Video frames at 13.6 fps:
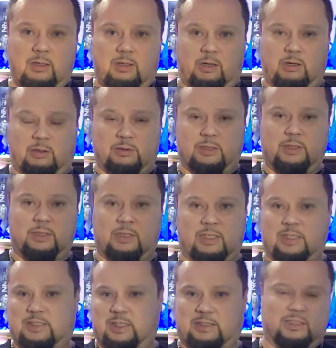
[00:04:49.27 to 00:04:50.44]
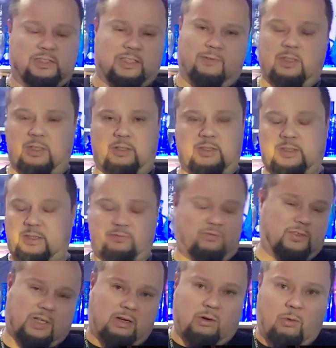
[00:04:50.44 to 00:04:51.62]
you know, in the six and seven hundreds.
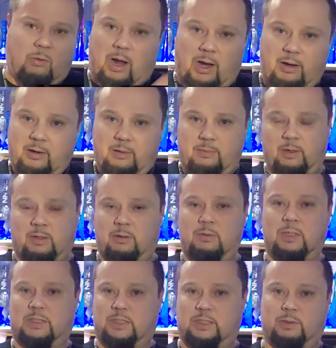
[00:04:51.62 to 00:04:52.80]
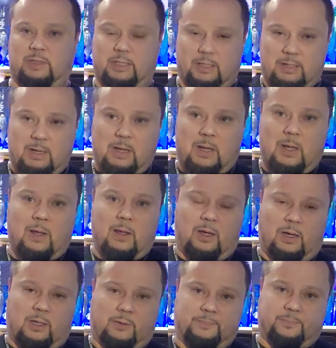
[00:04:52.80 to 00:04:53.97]
I don't know why, you know, that's just what they did.
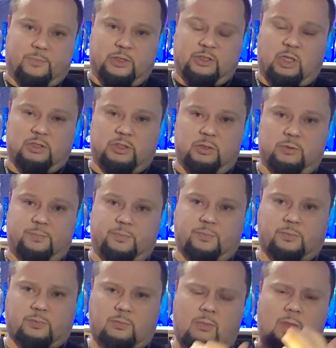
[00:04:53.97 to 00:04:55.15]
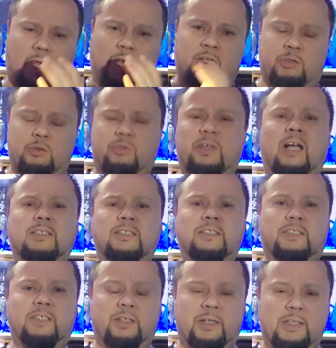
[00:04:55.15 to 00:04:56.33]
Uh, there's also a two thousand
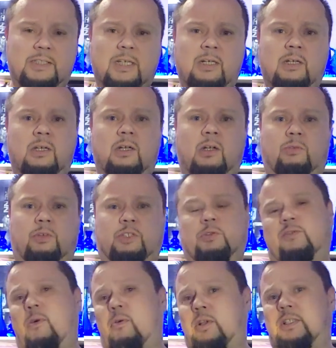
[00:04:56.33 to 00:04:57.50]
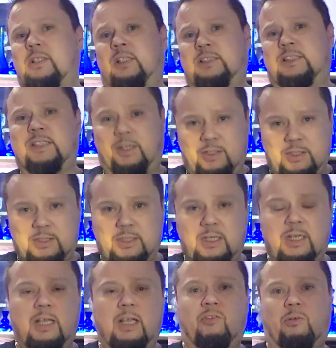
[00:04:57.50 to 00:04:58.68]
series, which was focused on singers.
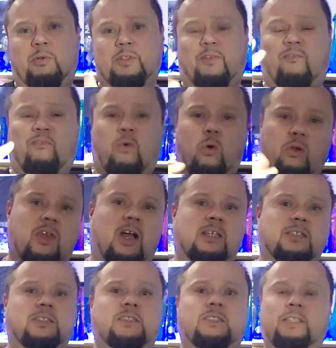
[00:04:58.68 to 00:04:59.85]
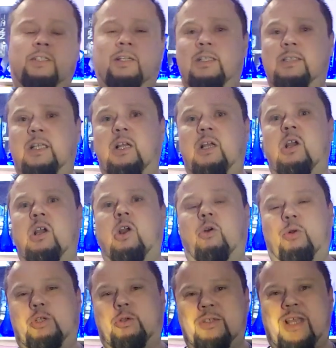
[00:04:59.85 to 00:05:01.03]
There was a four thousand series,
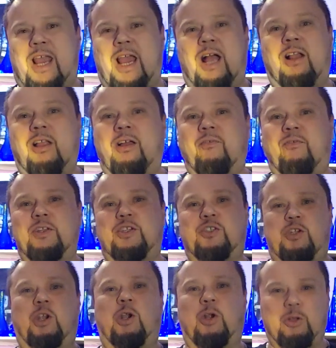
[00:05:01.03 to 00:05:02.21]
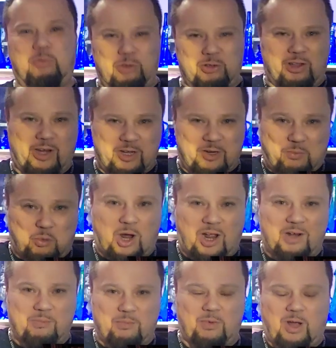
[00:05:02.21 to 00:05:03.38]
which was Ella Fitzgerald-related
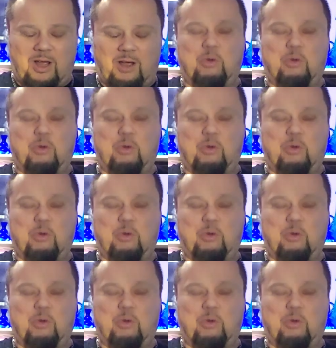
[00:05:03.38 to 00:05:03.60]
pro uh,